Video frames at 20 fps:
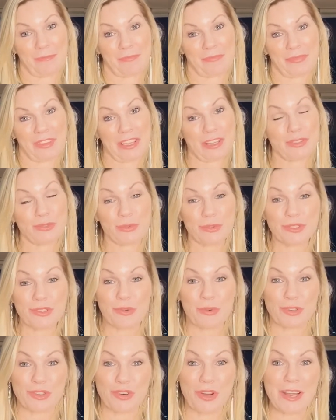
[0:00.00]
is also
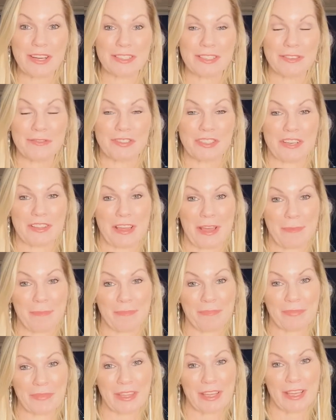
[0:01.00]
attractive to them.
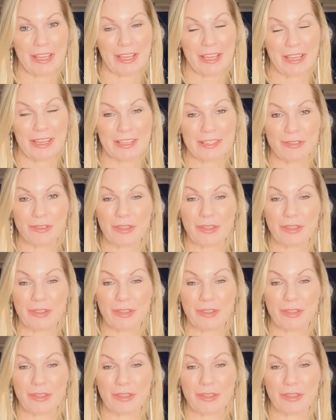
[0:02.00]
So